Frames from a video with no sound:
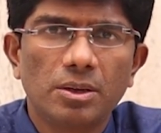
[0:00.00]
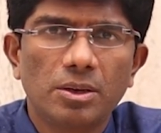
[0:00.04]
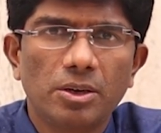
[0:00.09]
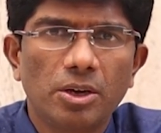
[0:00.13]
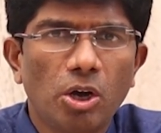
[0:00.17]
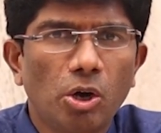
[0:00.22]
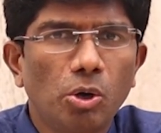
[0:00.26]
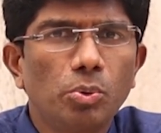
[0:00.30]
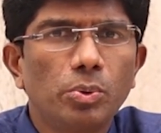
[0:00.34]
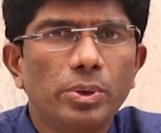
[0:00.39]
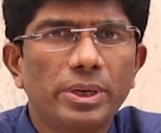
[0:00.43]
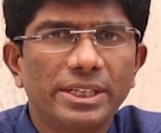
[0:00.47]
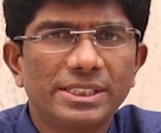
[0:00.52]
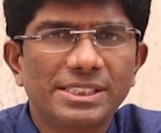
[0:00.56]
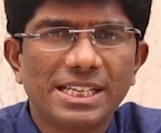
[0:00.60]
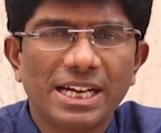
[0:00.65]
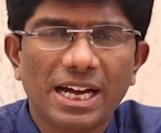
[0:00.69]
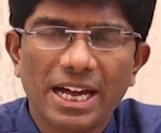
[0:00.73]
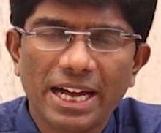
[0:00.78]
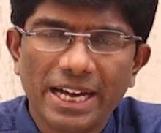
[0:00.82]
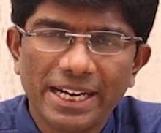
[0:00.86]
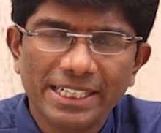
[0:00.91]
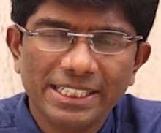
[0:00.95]
Now it's
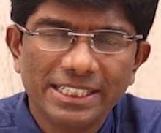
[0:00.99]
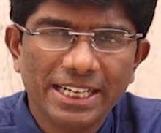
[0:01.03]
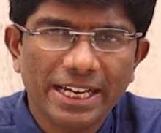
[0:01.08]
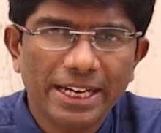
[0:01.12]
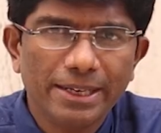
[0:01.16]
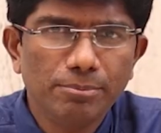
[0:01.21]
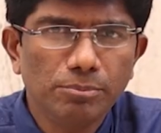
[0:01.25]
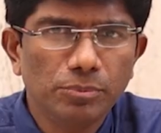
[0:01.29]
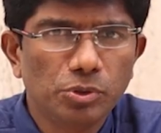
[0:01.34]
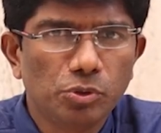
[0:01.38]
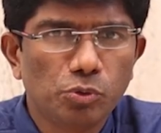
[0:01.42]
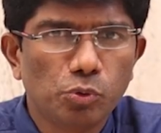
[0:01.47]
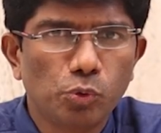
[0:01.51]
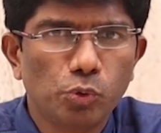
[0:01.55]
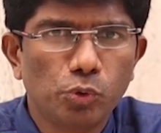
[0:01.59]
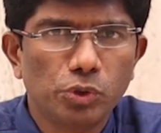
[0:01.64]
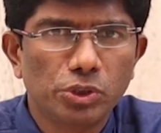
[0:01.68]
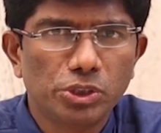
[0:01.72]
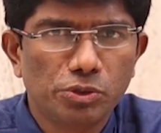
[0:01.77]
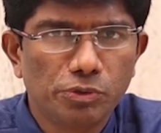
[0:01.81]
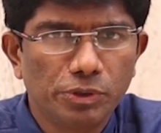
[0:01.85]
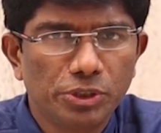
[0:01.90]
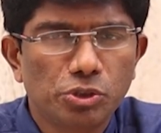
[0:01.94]
a high time
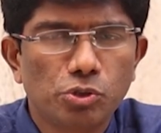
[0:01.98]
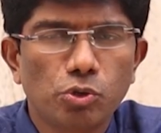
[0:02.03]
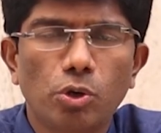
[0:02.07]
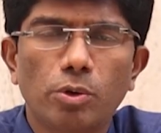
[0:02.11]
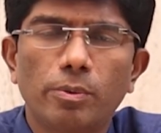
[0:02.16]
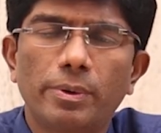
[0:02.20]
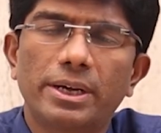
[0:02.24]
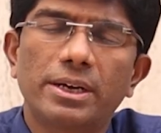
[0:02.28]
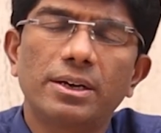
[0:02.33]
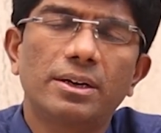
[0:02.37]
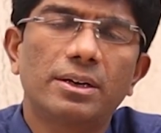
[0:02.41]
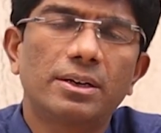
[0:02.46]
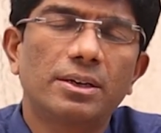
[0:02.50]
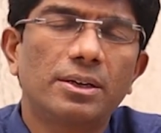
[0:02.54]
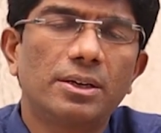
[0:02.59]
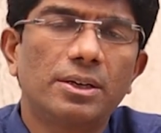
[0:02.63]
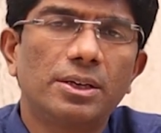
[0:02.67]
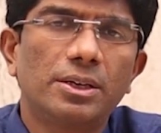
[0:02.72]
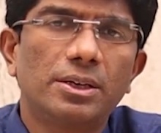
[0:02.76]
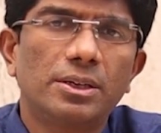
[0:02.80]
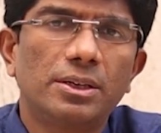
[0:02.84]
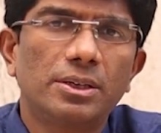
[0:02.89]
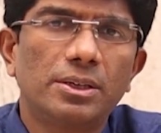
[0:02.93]
to switch over
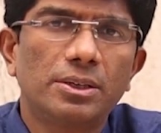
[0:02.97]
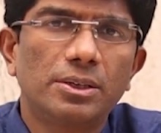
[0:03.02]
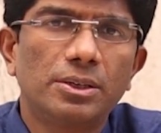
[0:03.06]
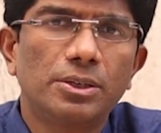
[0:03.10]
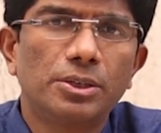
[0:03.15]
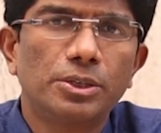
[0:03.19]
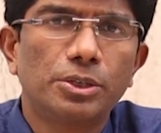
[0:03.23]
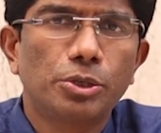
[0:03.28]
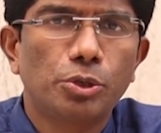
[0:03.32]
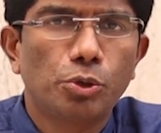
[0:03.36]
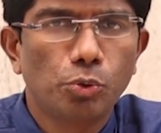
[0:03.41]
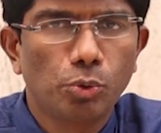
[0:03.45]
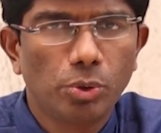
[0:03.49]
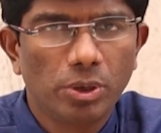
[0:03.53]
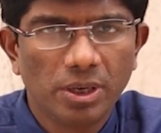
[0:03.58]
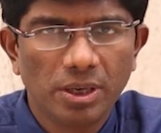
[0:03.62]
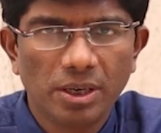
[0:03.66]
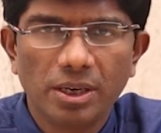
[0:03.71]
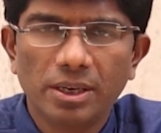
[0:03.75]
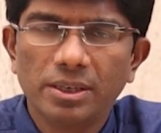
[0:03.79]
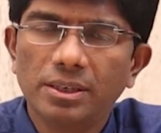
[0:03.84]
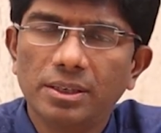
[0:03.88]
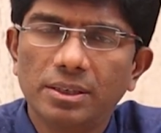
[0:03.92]
to
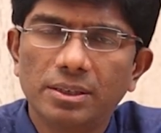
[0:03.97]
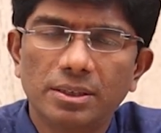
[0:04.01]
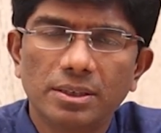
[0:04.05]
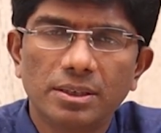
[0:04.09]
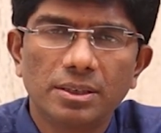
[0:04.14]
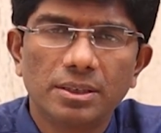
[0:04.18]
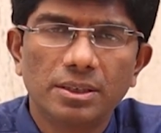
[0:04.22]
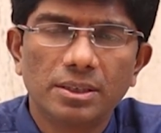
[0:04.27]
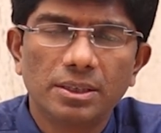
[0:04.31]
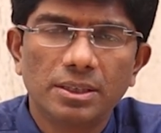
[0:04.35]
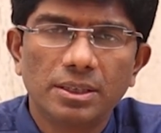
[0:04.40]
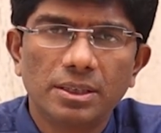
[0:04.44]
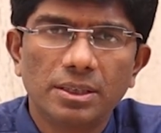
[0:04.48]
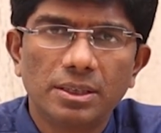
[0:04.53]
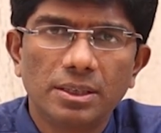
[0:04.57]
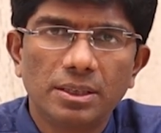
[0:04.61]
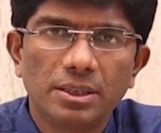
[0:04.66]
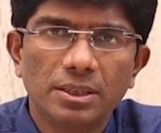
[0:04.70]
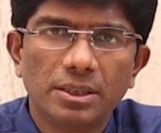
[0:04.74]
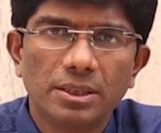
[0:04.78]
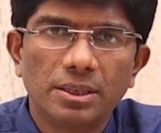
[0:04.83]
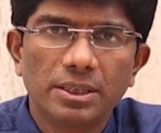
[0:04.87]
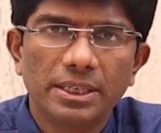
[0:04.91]
learn
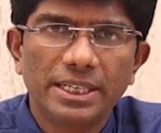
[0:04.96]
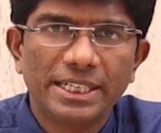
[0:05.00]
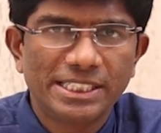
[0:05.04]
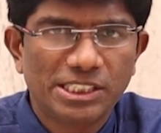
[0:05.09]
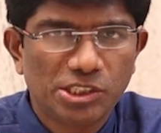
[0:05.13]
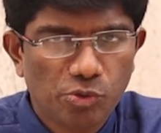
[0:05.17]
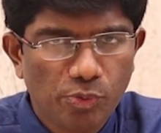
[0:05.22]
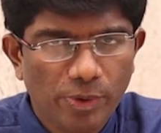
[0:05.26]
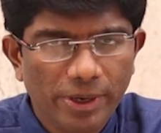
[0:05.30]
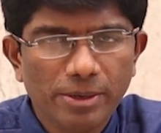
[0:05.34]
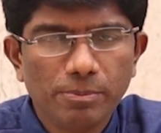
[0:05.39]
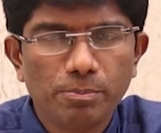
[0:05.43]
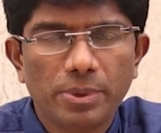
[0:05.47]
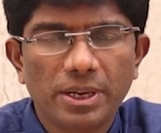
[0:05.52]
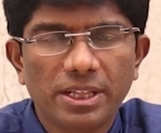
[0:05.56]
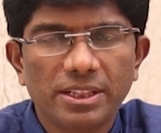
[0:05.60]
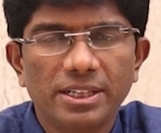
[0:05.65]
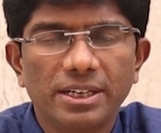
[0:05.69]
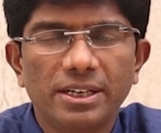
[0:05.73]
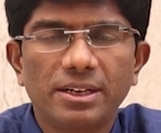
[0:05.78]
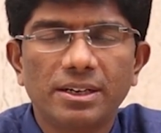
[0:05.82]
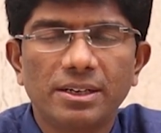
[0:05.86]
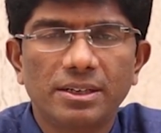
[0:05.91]
its twin
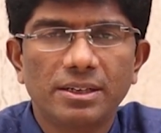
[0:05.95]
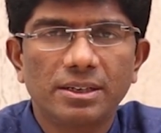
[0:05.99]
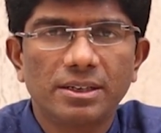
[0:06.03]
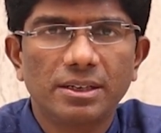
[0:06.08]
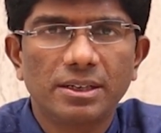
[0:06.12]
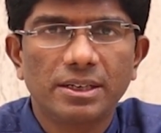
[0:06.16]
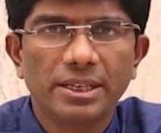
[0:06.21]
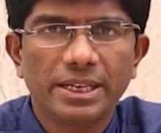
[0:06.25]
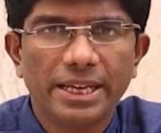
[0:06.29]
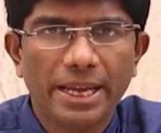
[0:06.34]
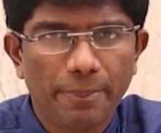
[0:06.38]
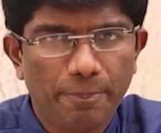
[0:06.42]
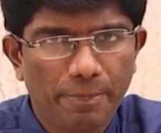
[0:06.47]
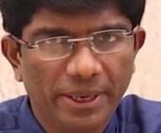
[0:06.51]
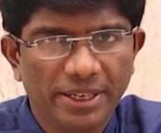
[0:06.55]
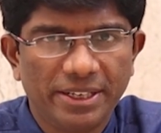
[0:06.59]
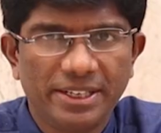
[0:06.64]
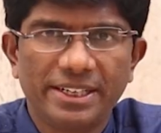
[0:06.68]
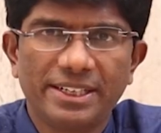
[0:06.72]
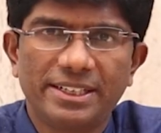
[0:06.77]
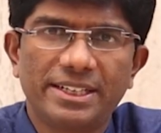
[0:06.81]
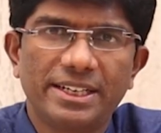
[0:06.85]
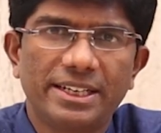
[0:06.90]
brother
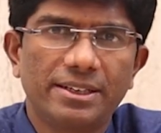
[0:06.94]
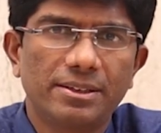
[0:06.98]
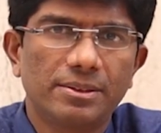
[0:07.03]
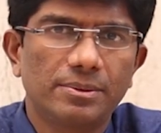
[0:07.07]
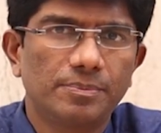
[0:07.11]
APTT.